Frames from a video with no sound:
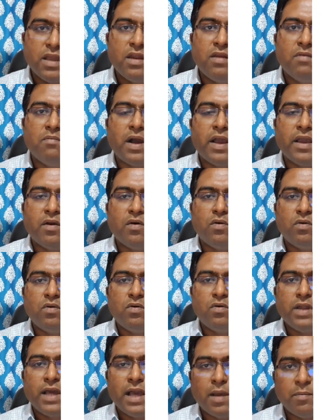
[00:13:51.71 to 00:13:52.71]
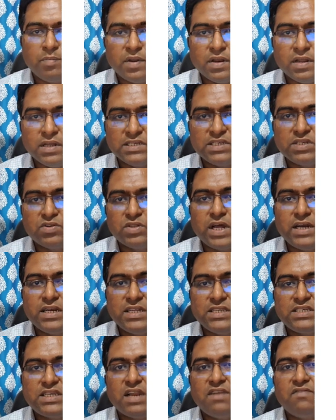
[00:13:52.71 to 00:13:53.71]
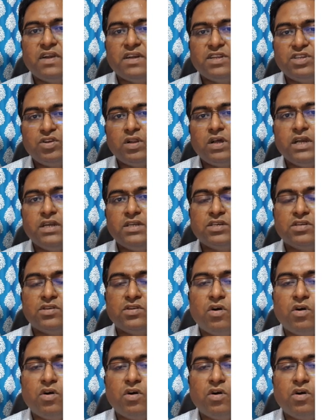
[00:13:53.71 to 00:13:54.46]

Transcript: in my own happiness. So that is self-actualization.